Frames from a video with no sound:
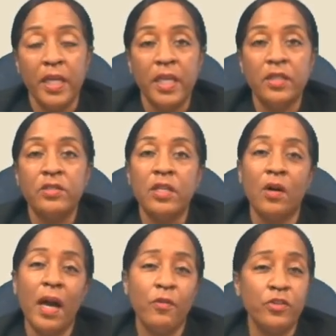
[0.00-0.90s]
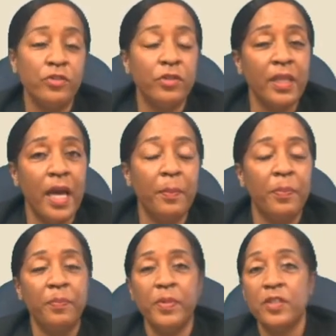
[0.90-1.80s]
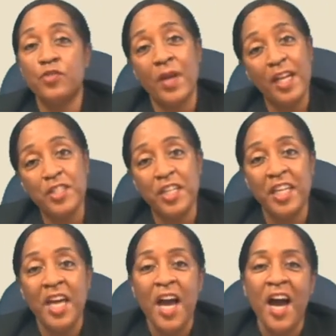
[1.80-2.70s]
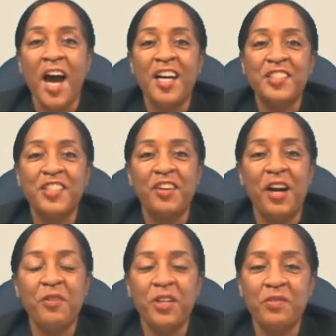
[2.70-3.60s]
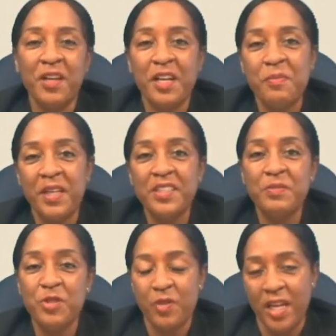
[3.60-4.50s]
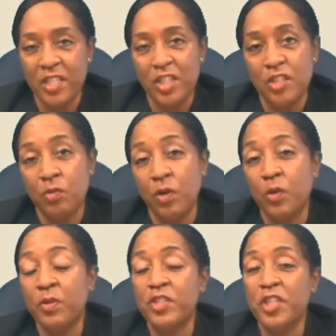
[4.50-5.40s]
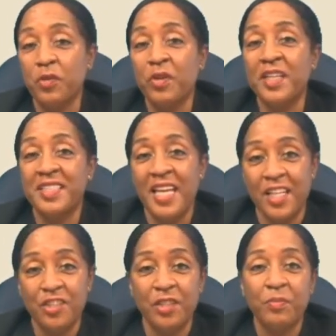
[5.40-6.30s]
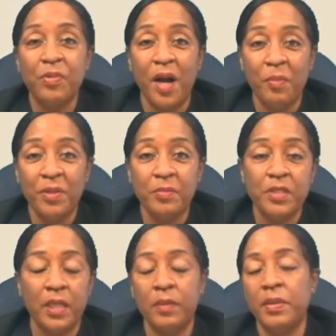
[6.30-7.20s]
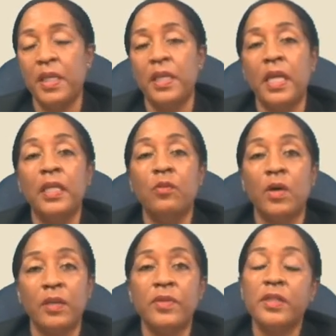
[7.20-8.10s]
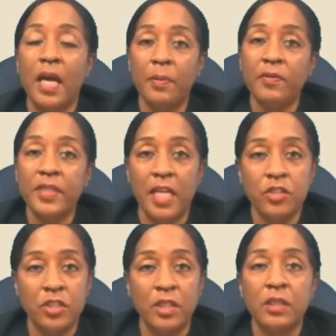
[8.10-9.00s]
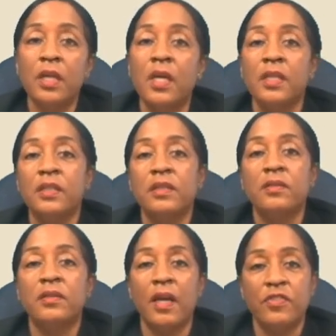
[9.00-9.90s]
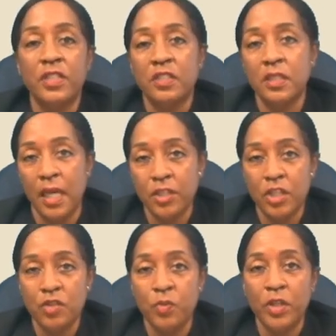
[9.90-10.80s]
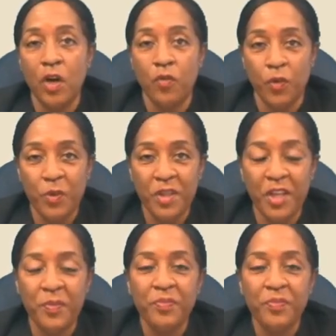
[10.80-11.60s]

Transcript: And so how would you do that? With a strategy. So I'm going to recommend some strategies to work with general attention problems. It could be any one of the type of attention deficits that I just went over with you.